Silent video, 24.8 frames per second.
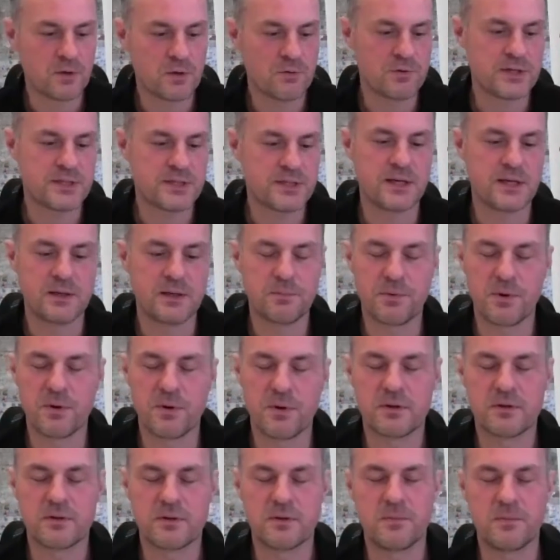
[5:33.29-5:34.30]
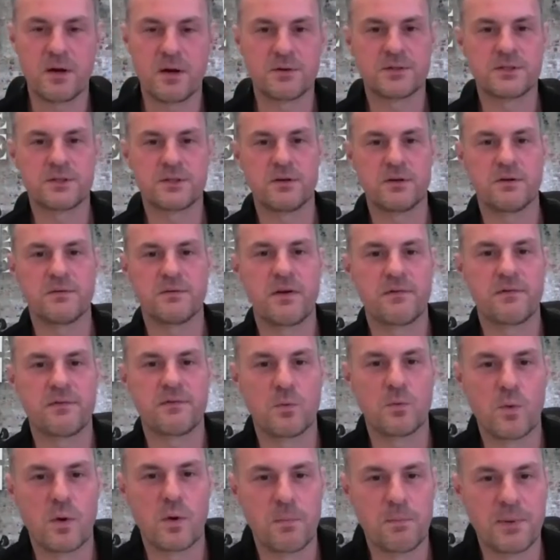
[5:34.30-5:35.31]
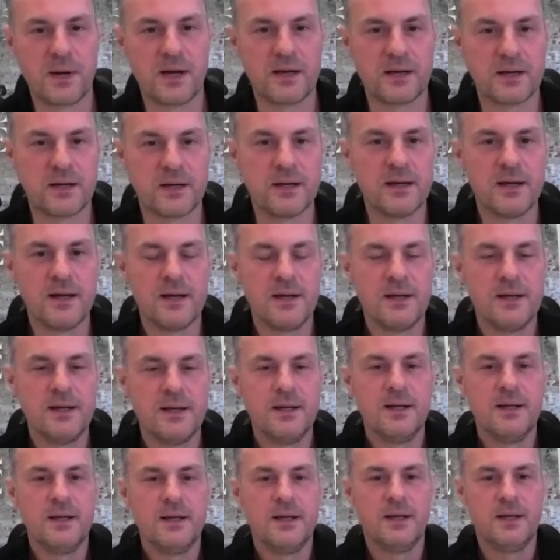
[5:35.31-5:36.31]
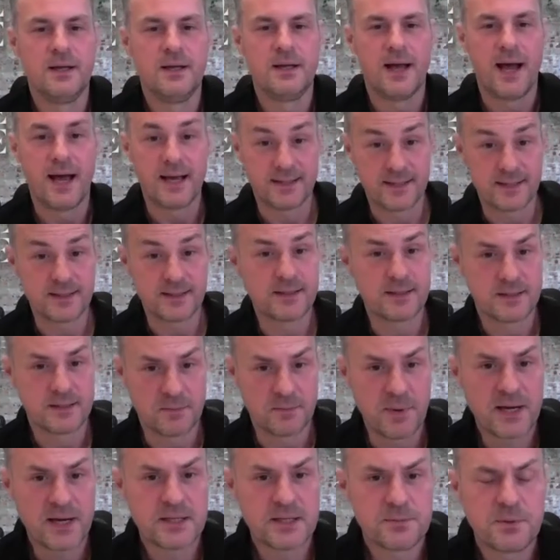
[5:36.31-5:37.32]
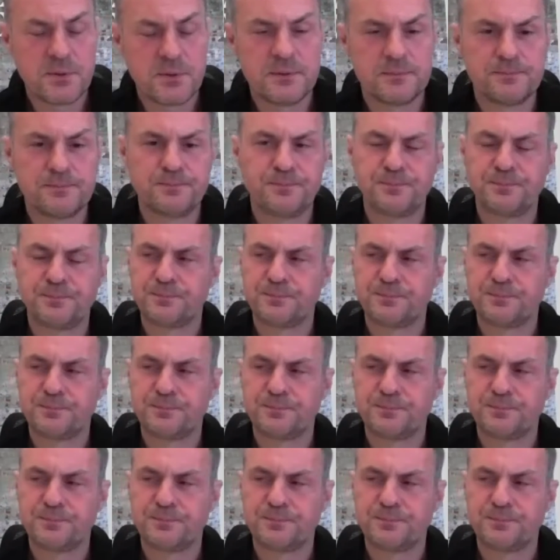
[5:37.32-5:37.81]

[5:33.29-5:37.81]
Recently broke the milestone of having 1 billion assets under management,